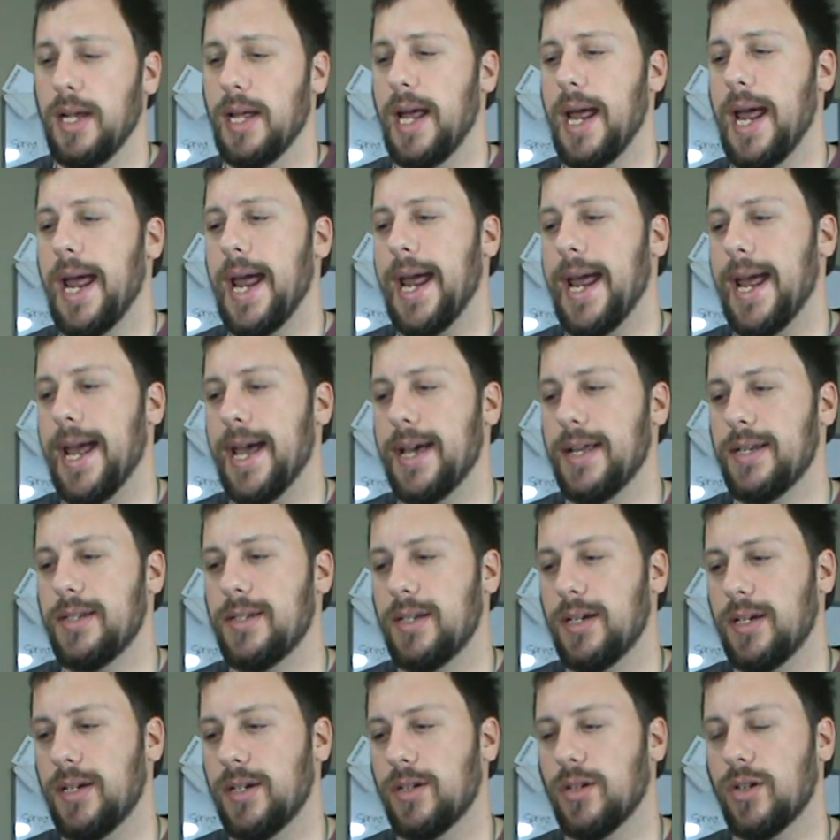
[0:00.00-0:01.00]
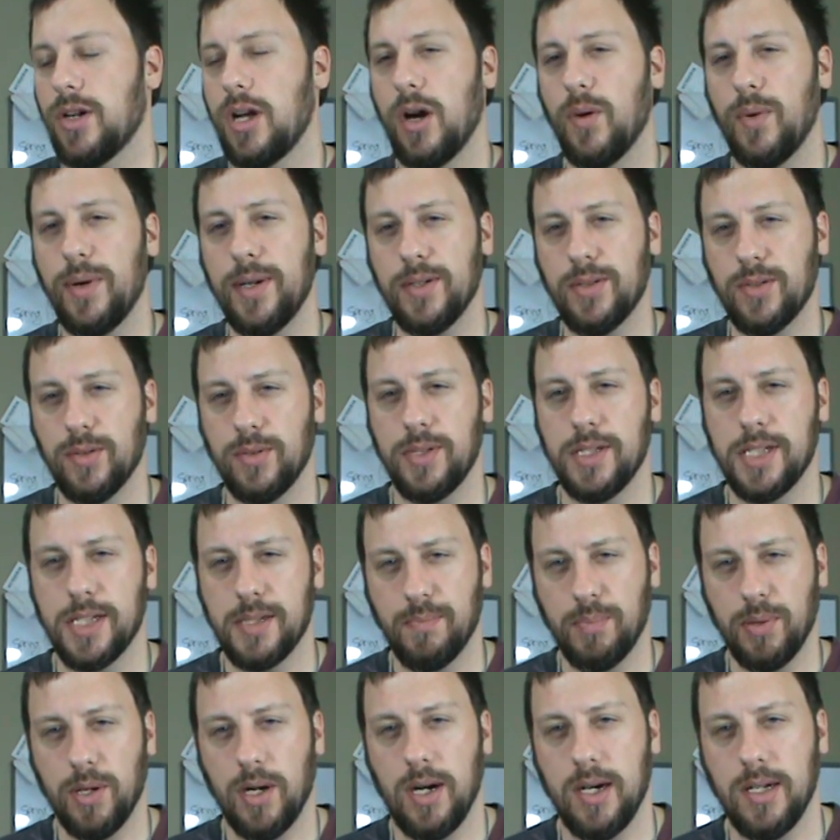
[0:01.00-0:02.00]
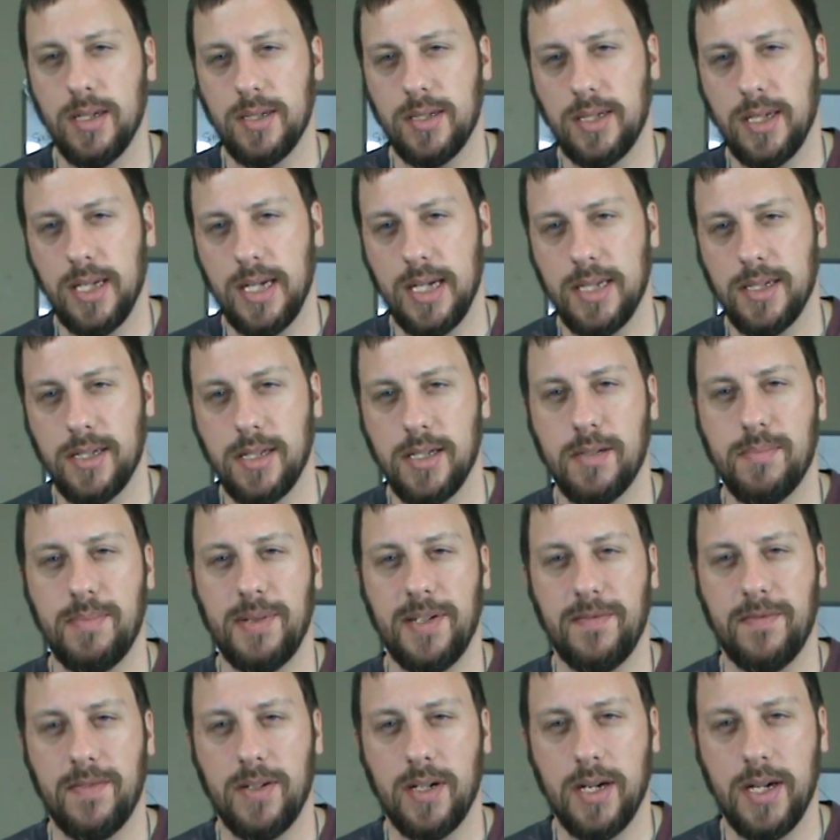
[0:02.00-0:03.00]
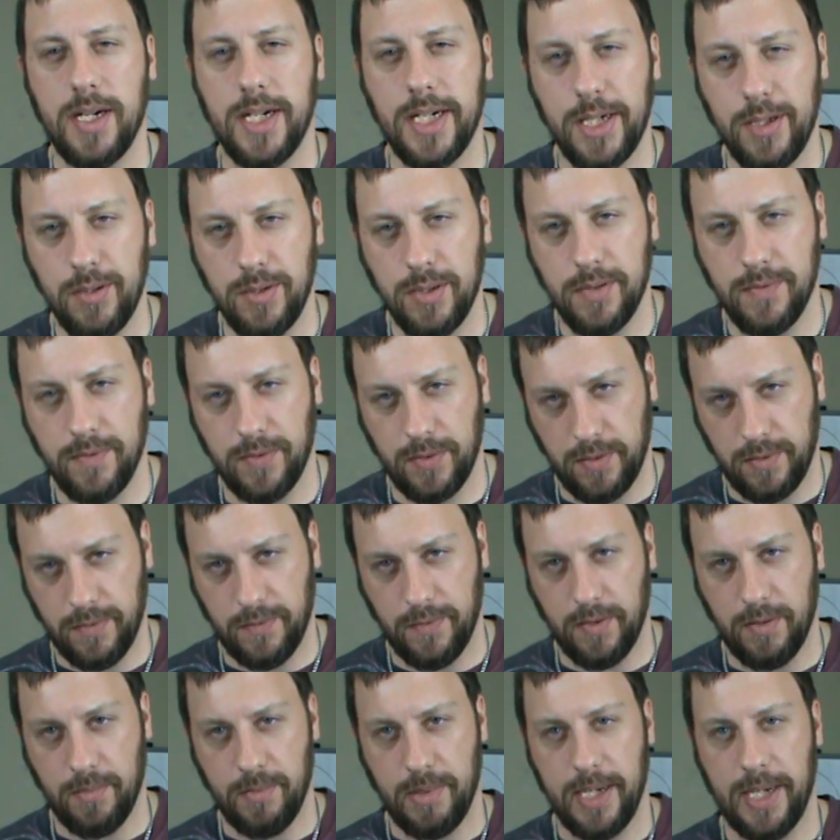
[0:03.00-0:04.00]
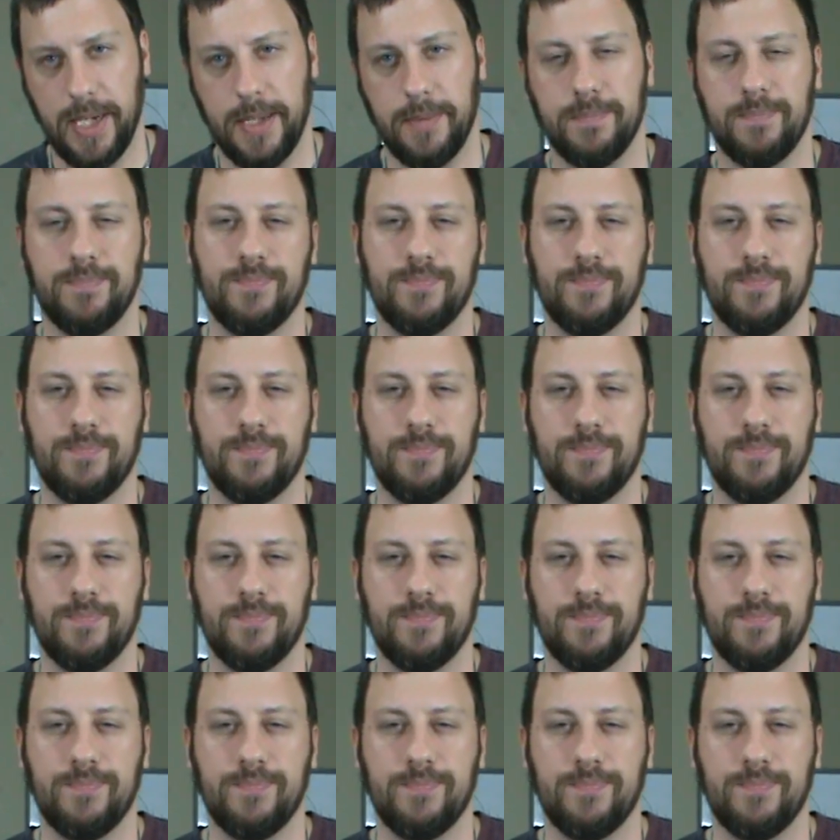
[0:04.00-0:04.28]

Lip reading: And going through this process has been very useful for me.